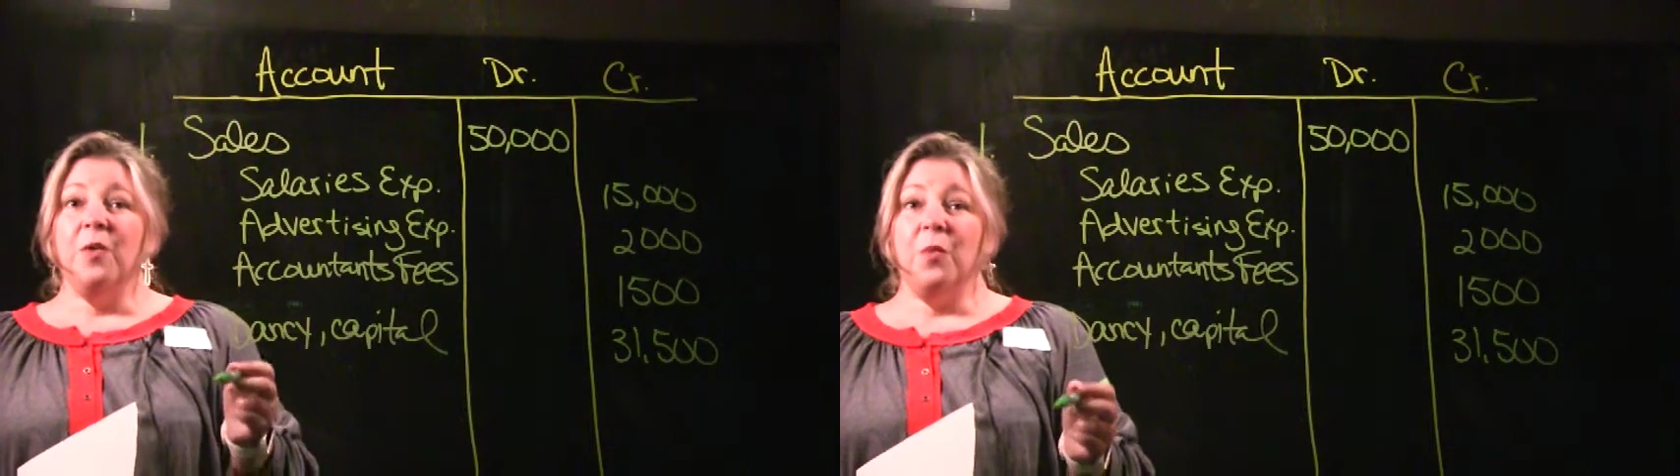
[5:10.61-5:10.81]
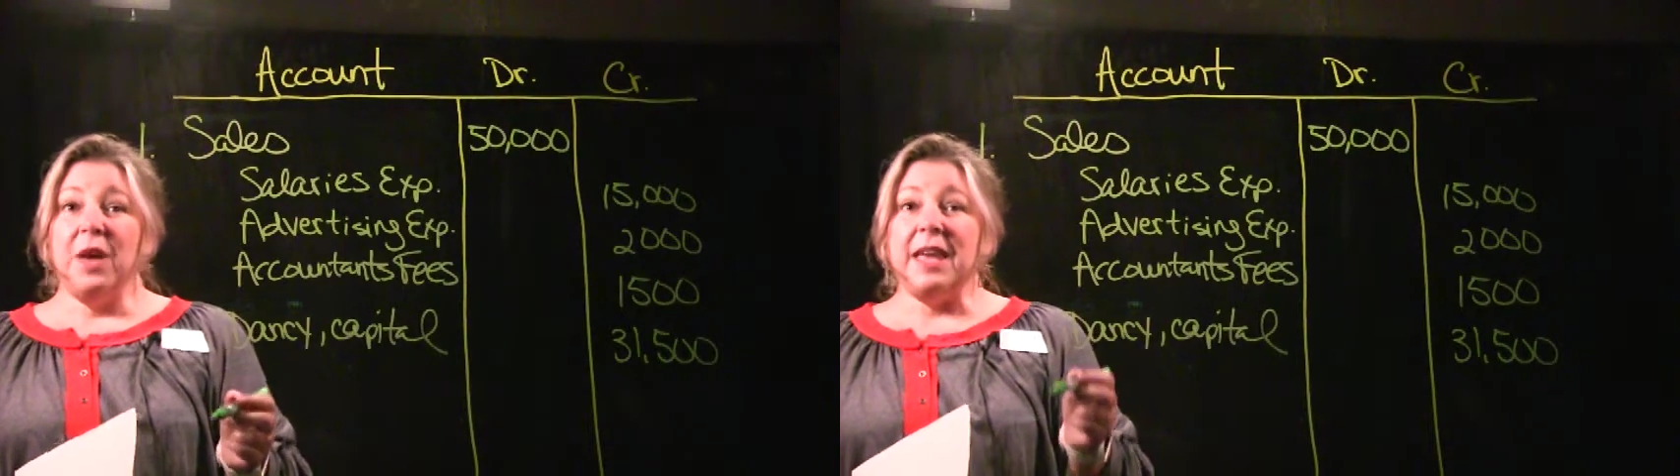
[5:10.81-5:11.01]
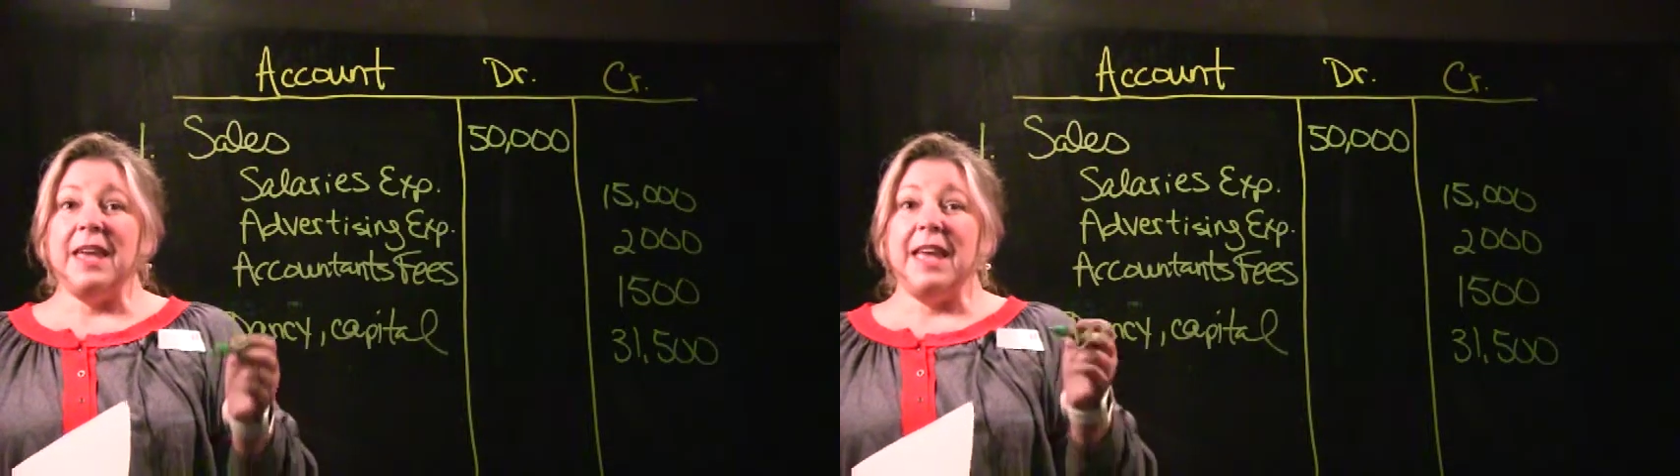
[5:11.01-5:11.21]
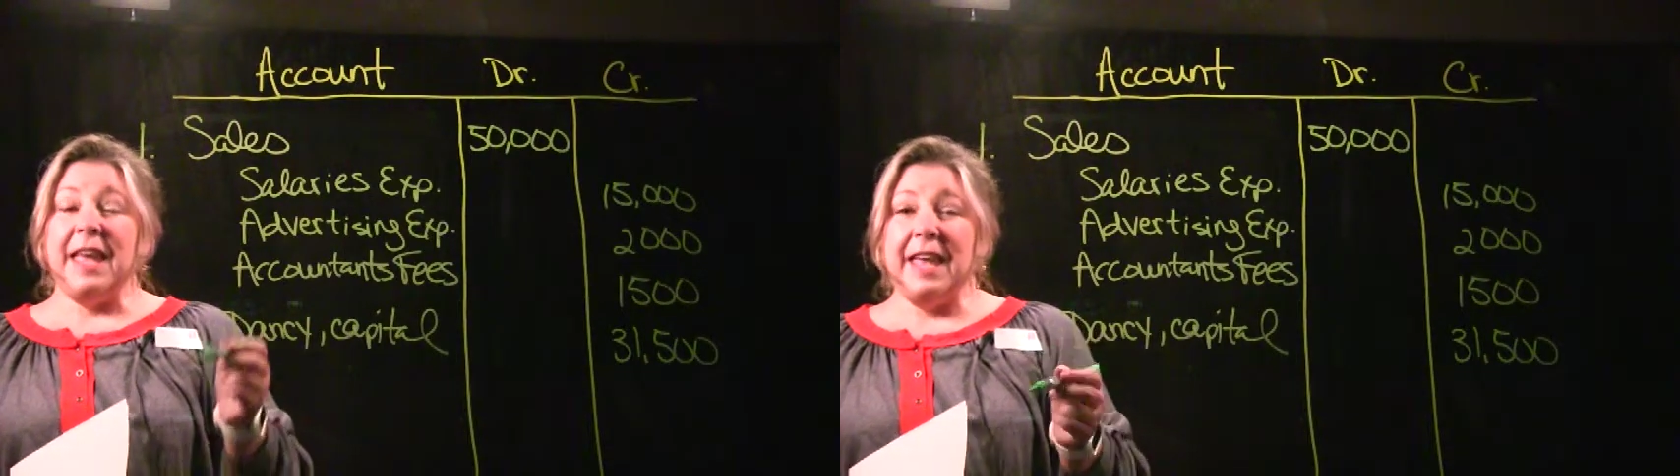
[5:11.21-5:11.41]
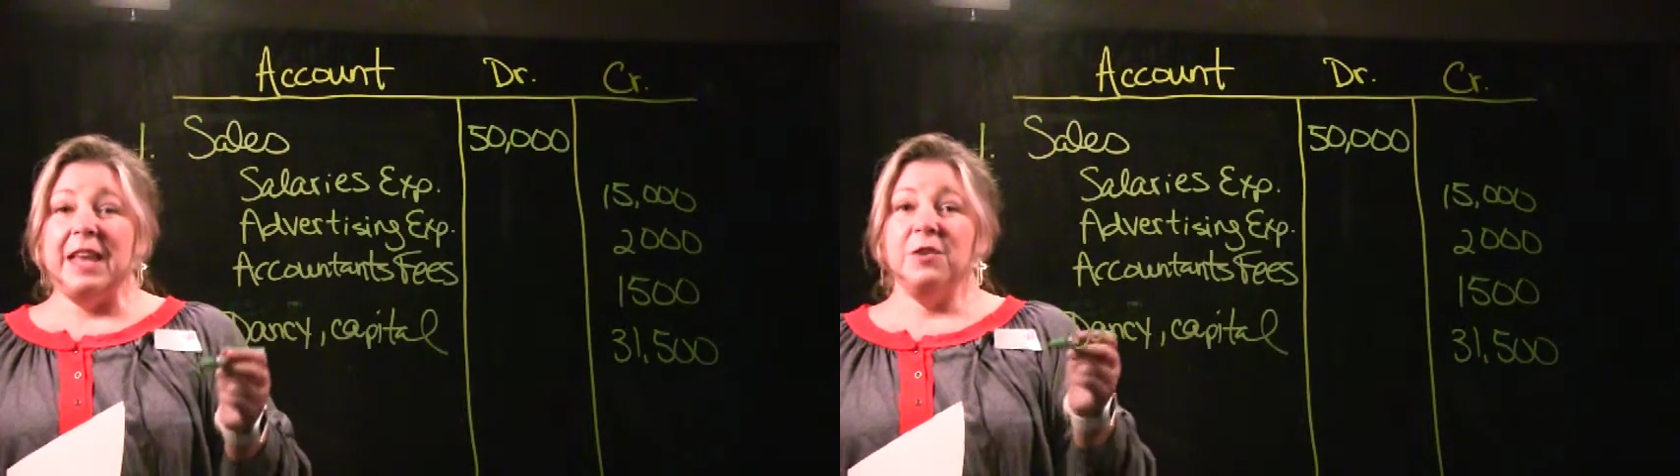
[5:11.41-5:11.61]
we
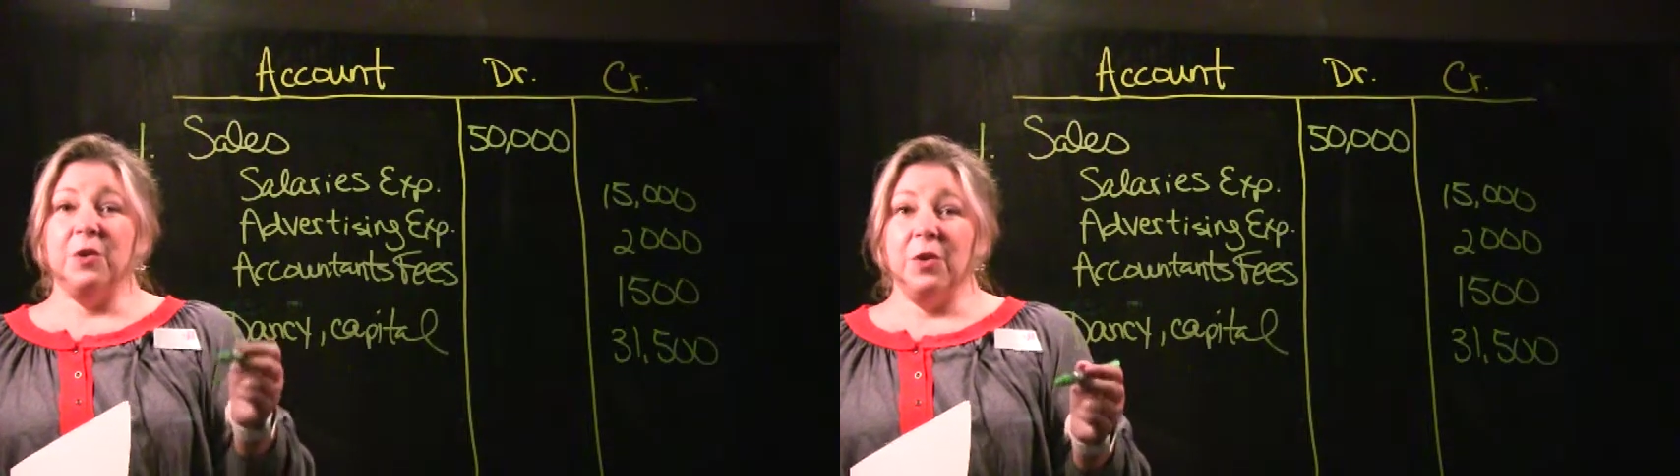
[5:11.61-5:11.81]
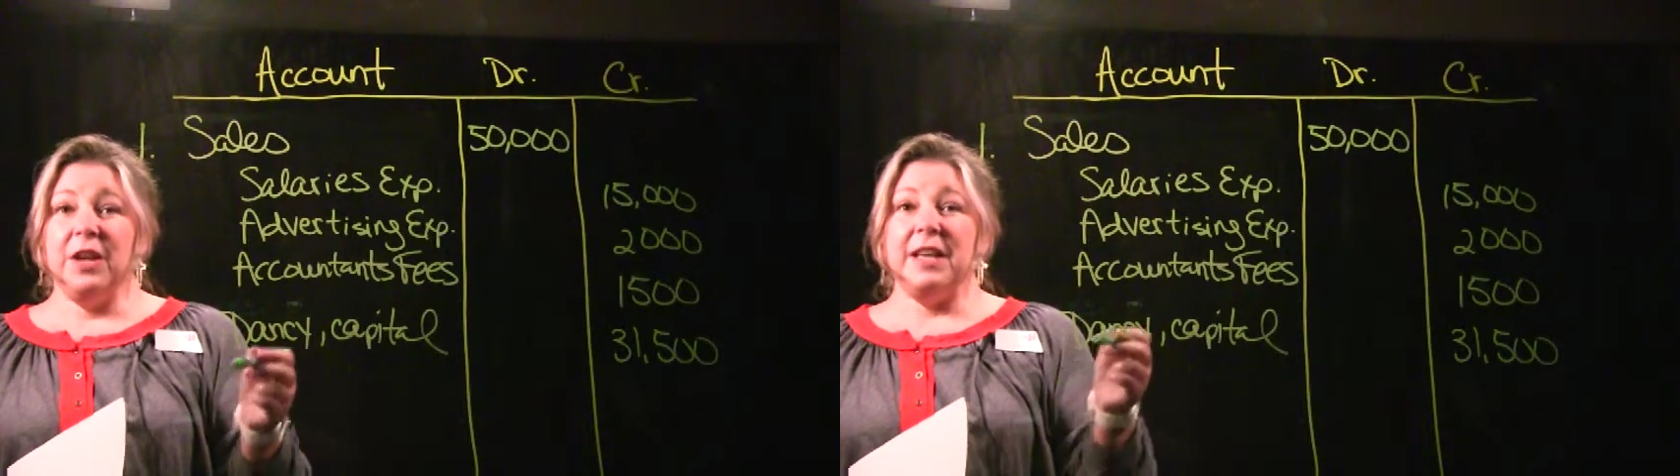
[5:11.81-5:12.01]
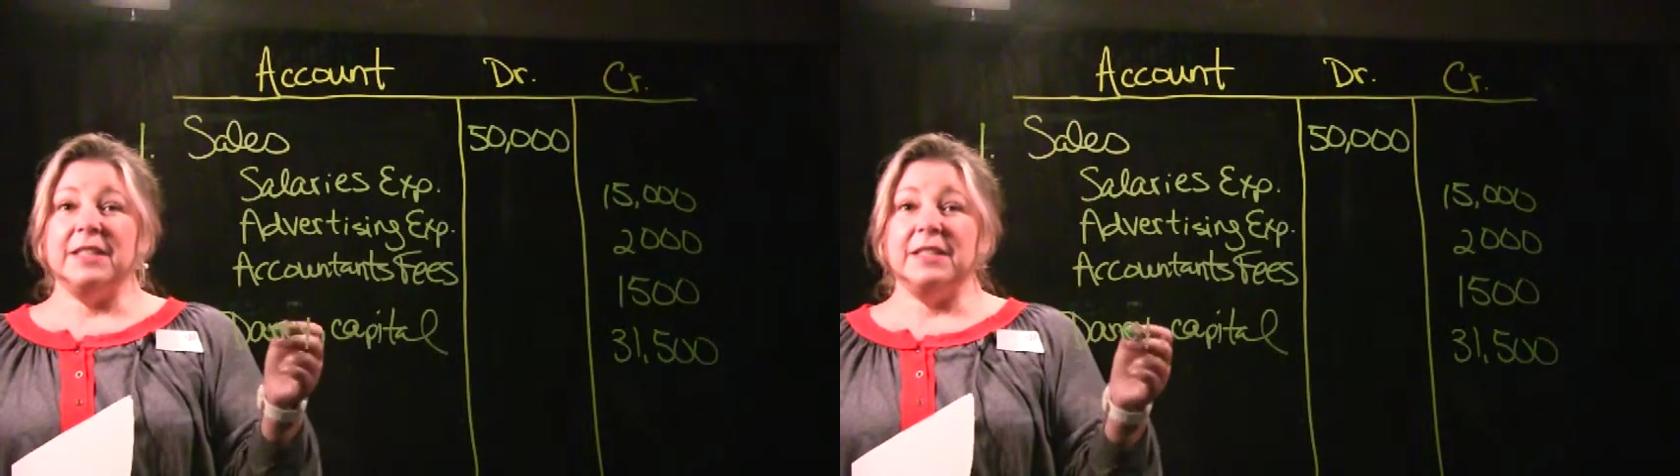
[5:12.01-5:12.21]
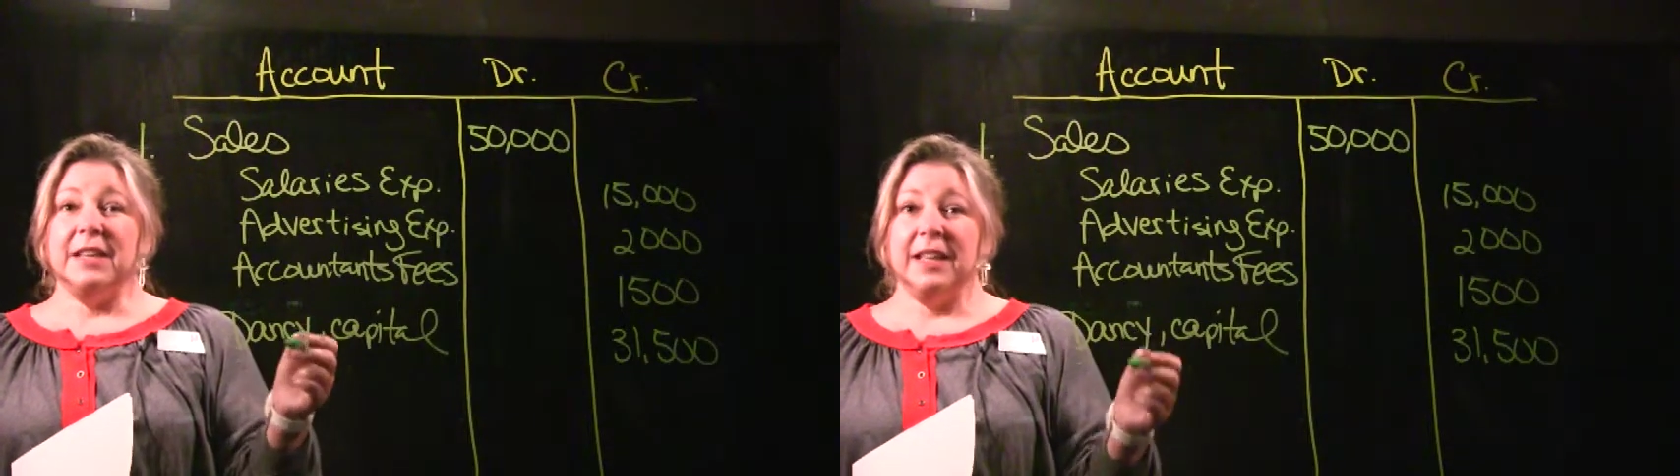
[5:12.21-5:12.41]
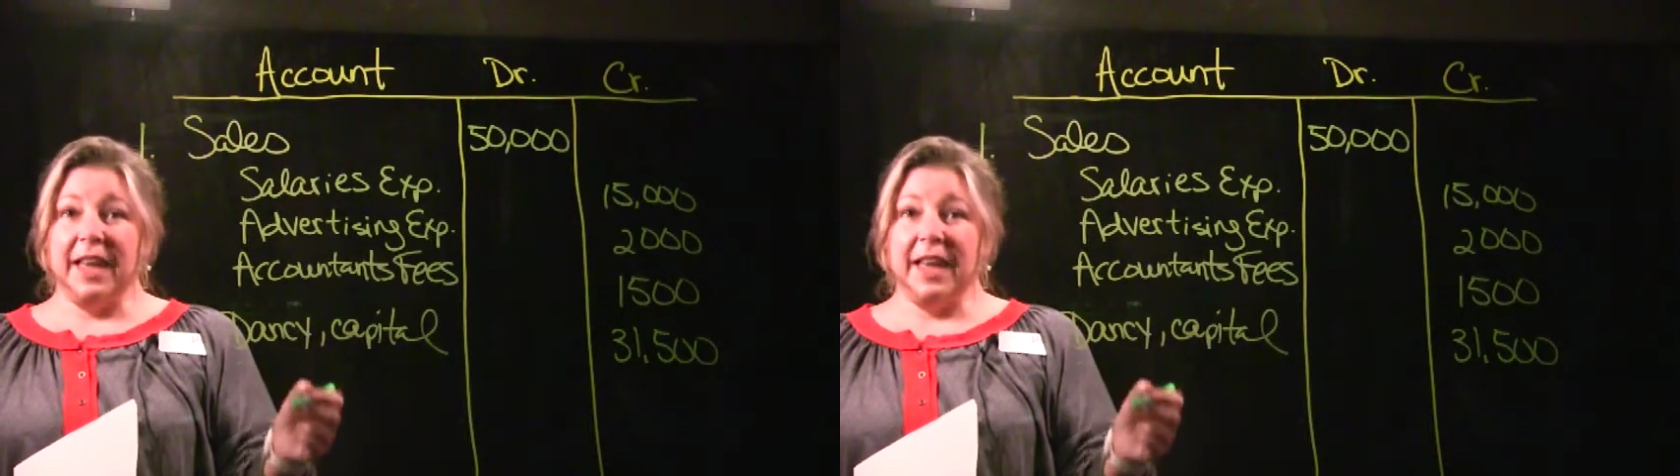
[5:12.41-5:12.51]
increase